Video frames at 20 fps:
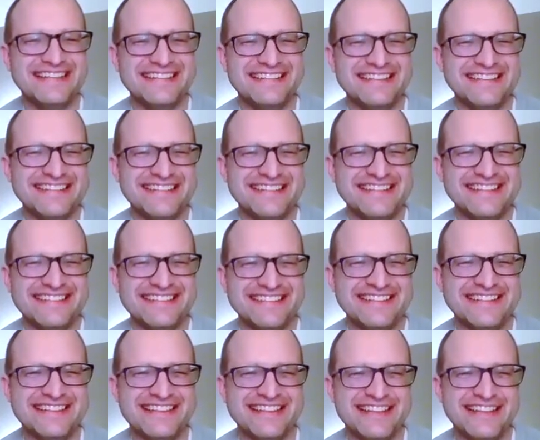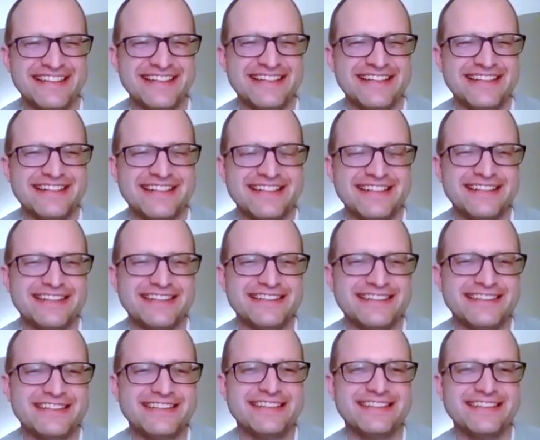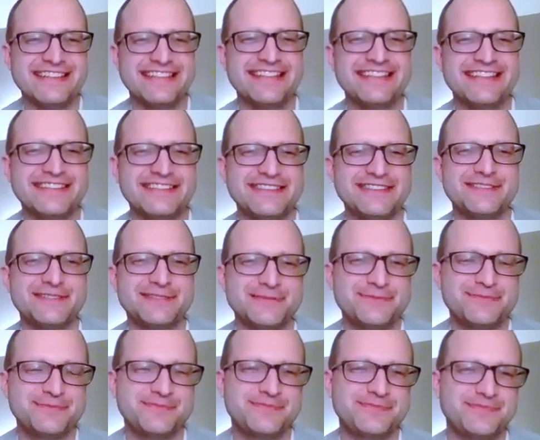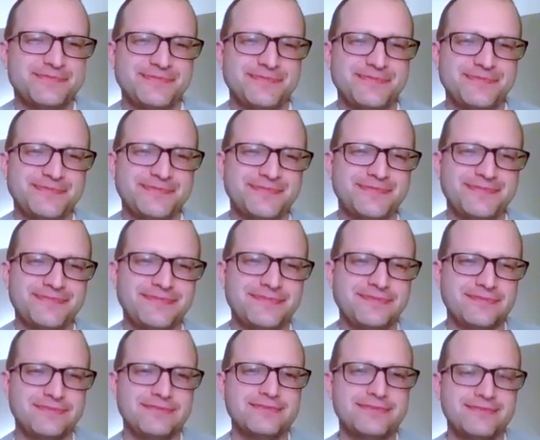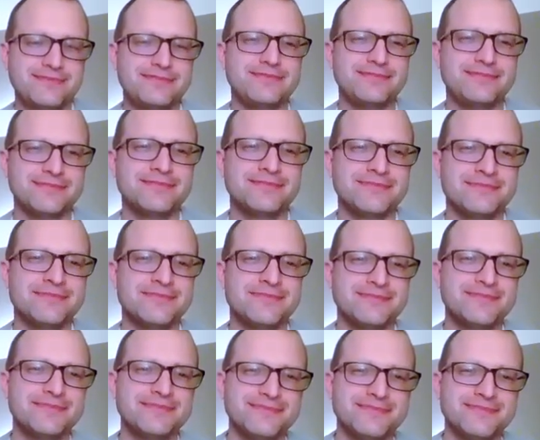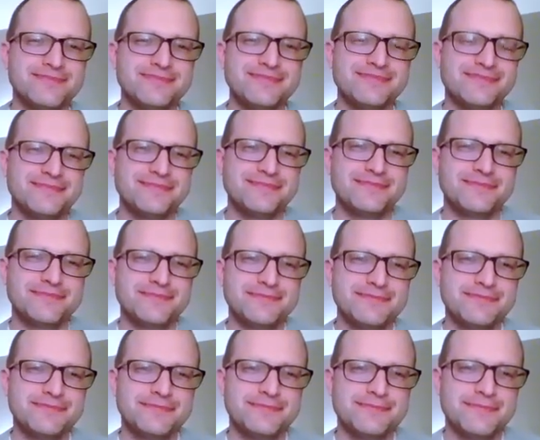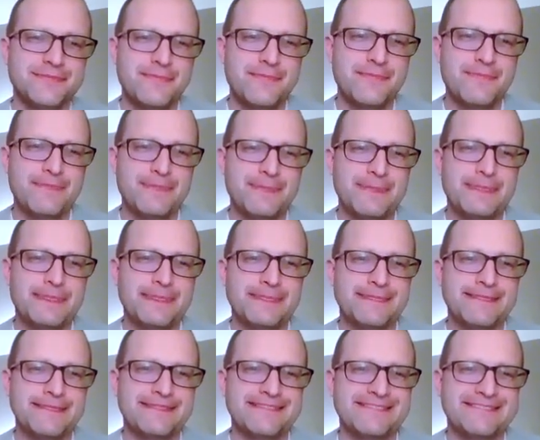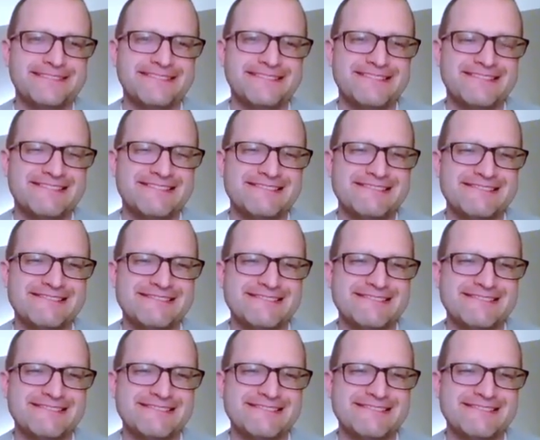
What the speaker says: No words are spoken by the person on screen.